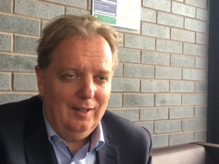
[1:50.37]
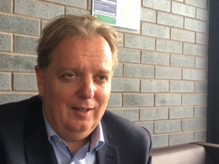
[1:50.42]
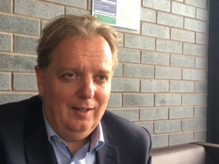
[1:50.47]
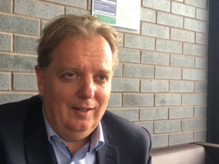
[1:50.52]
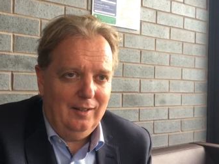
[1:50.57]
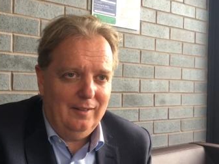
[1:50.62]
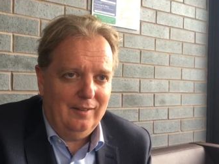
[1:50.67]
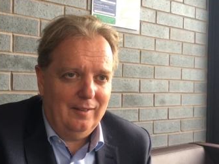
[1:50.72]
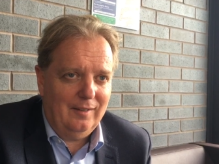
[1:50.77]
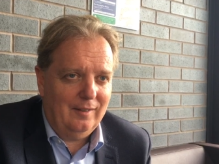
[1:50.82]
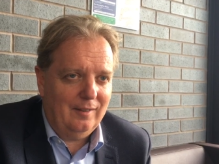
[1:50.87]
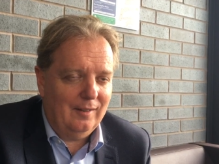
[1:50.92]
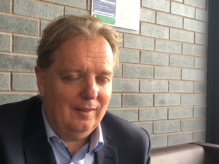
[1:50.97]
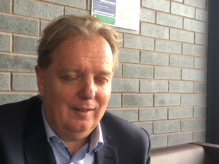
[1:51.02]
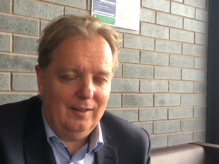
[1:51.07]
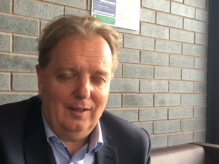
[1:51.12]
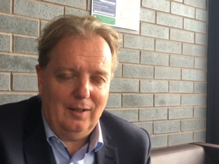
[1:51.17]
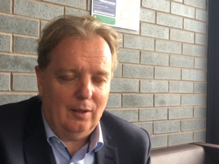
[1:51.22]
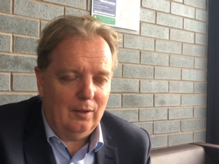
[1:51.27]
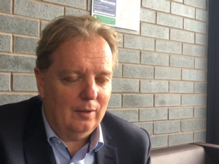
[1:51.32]
is
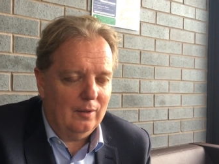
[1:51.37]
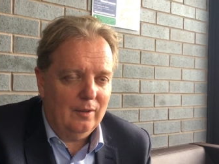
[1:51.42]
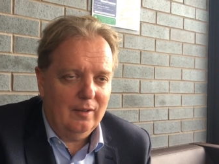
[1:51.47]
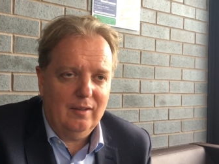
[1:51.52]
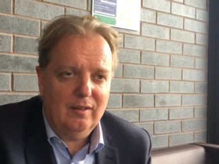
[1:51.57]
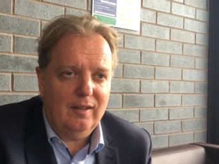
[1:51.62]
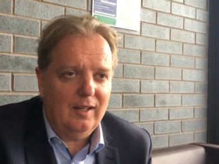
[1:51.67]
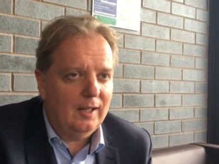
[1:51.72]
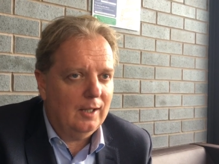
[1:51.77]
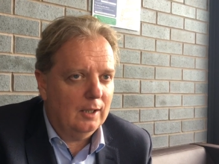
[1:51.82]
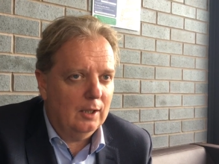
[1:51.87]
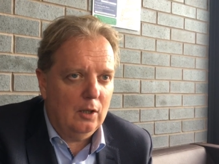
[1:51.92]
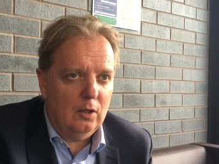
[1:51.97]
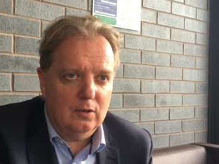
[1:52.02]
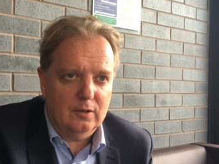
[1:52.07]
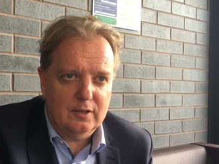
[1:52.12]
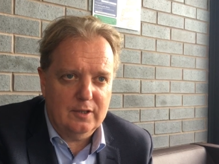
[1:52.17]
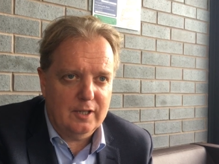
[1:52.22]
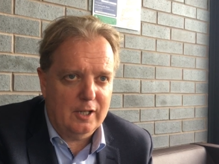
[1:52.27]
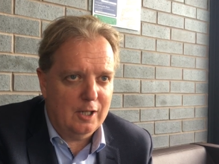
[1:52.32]
you know, think
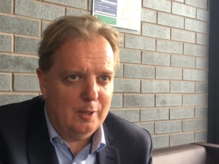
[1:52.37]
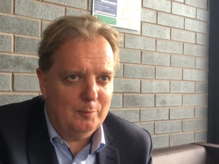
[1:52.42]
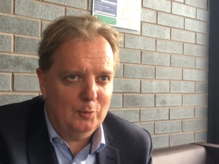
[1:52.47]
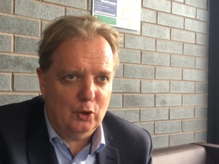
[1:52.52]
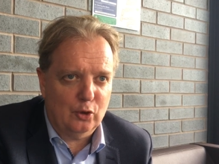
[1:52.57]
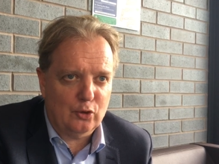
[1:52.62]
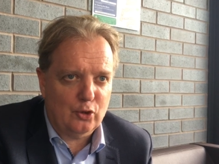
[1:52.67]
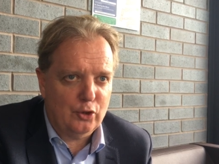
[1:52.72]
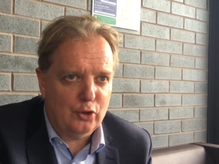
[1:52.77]
long-term, not